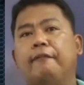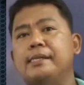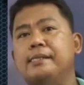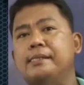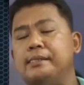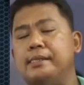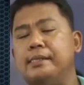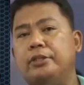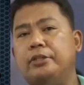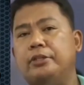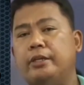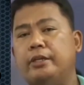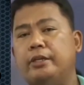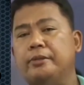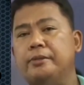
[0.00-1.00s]
These
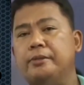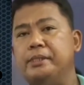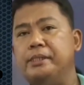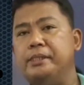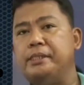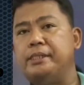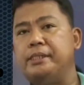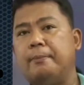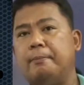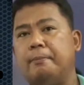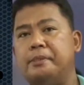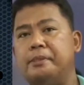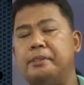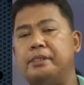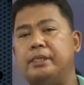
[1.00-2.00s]
education
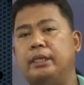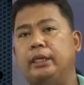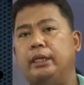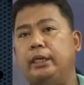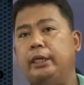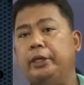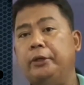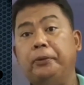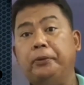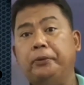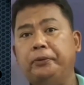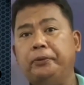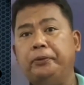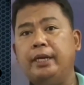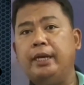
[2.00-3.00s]
systems
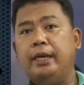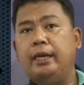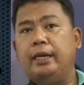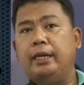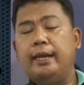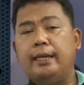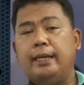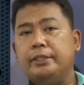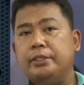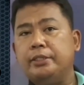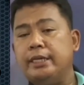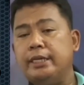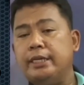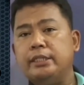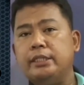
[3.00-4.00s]
include the
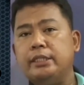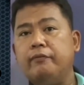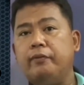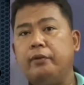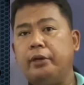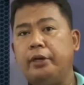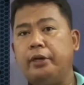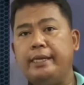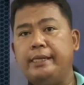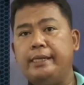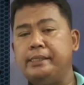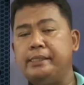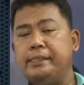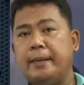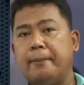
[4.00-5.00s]
Alternative Learning
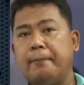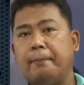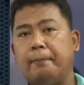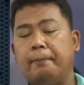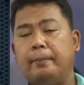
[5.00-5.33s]
System,